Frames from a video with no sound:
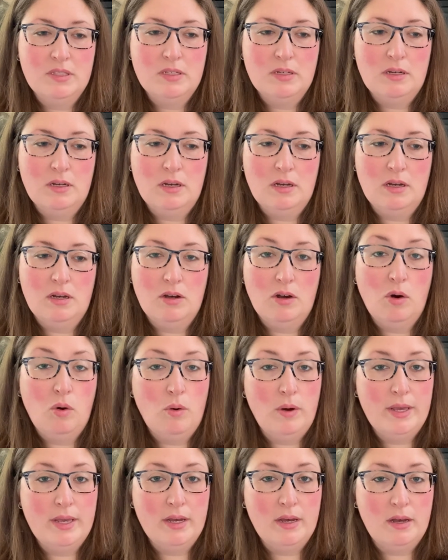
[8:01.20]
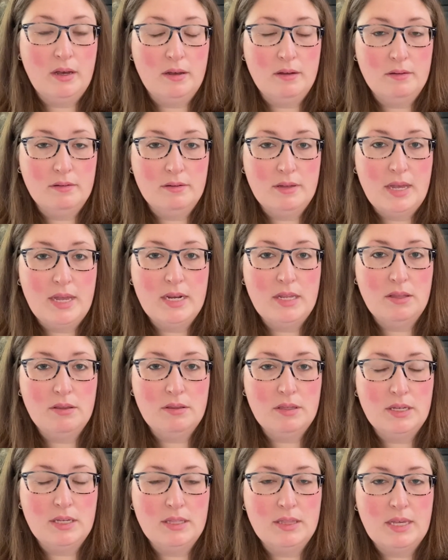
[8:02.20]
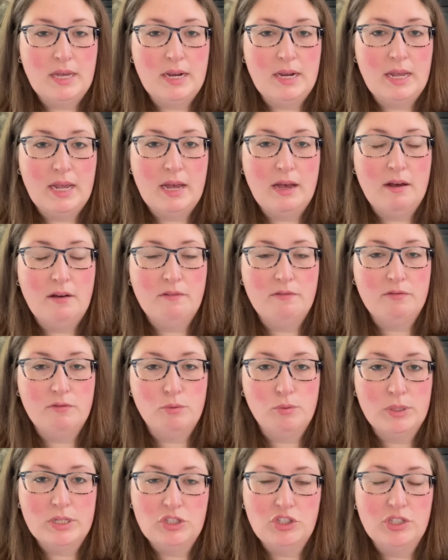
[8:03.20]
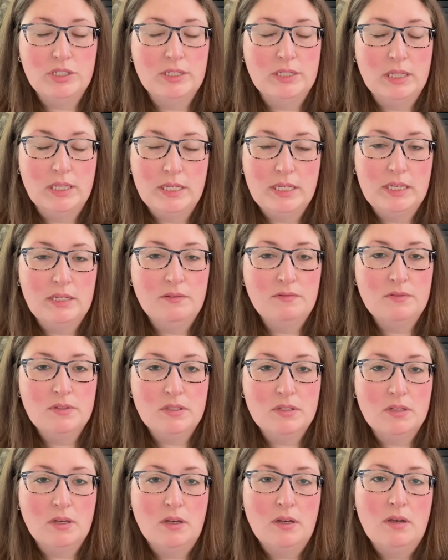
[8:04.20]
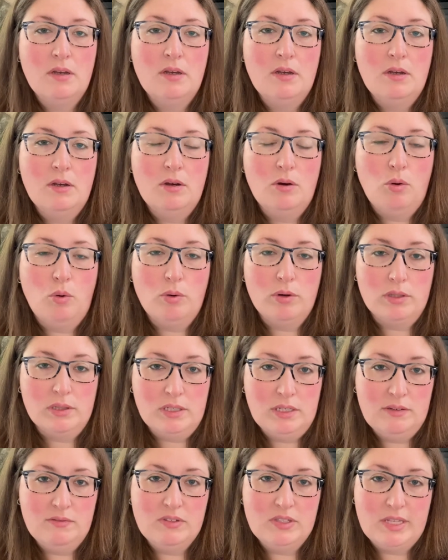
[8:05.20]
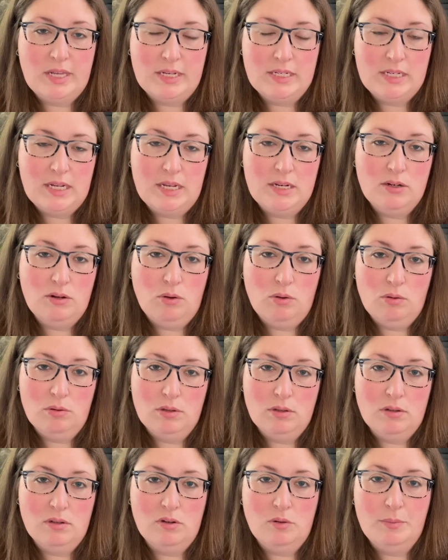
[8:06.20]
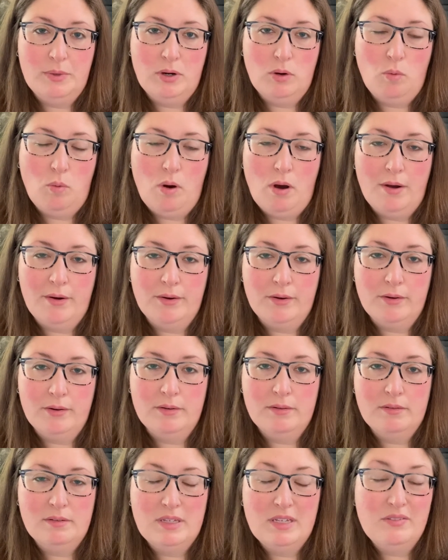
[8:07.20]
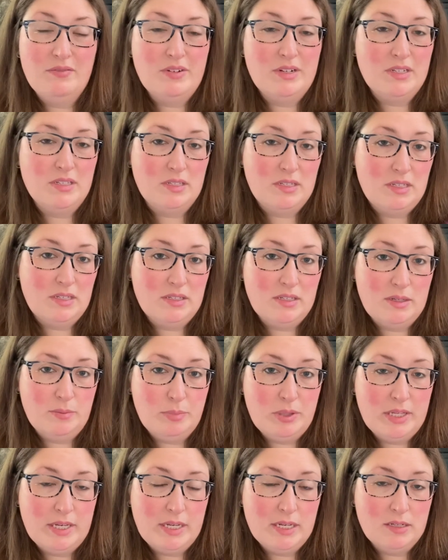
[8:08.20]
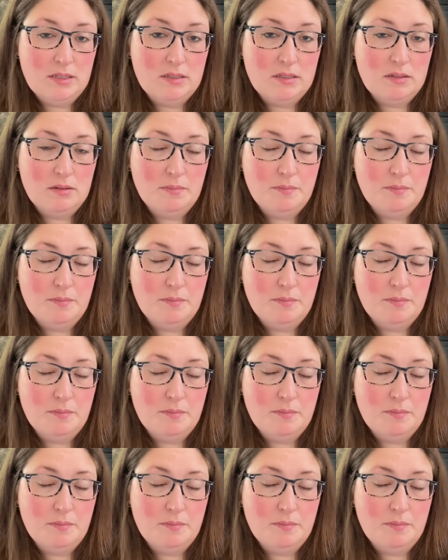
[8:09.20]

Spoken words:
a Hoya, anything that have rigid leaves or leaves that tend to hold a little bit of water, even a ZZ plant.